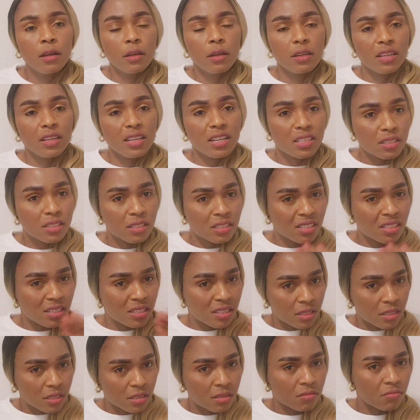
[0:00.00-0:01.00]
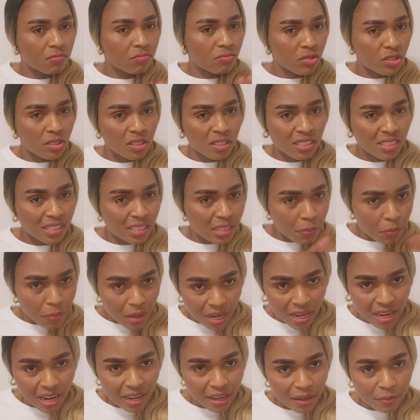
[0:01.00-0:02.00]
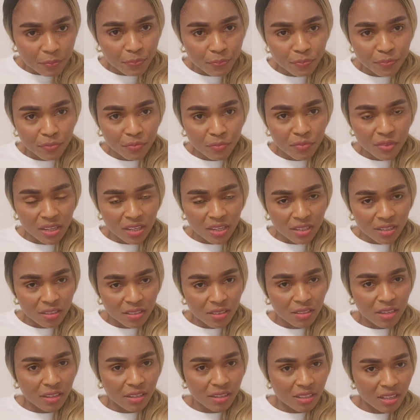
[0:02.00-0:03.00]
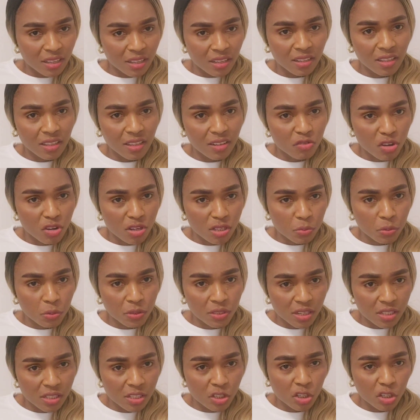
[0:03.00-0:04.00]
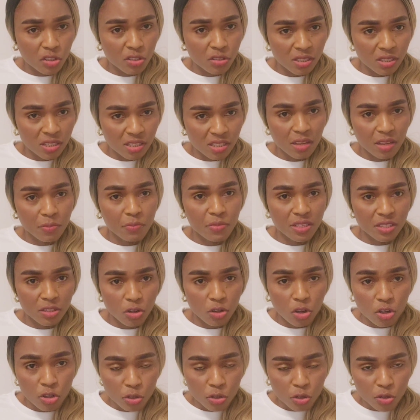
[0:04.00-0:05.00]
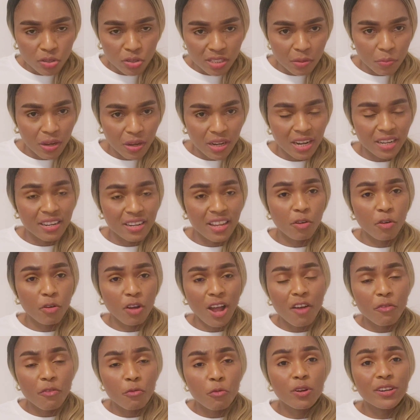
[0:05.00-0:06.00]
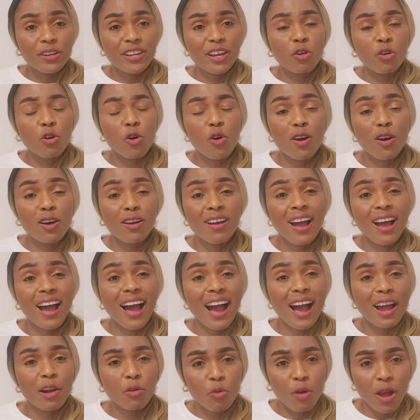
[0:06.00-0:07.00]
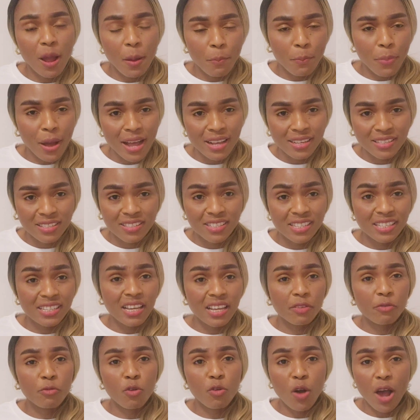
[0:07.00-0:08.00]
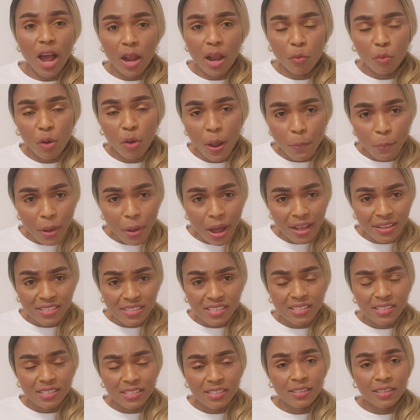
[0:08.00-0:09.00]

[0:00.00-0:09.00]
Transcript: it is similar. The transportation system is also similar. They have what they call annual pass, ticket for annual pass.